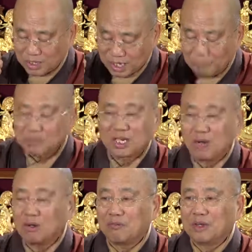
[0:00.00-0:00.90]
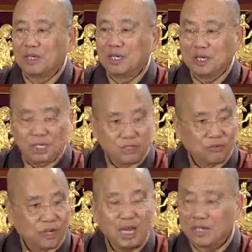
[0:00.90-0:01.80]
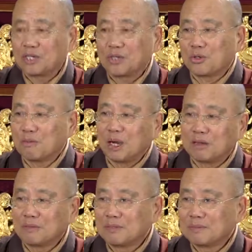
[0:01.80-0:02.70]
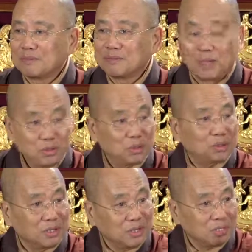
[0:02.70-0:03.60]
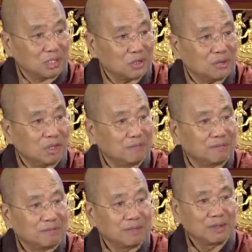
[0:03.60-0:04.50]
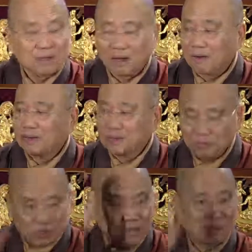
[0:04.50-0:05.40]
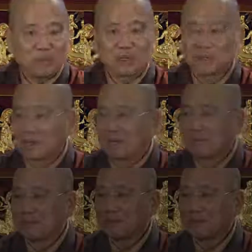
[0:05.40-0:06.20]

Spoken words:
comes out of it is the realization part of it. Now you know the decision tree? All right, so we'll talk about next time.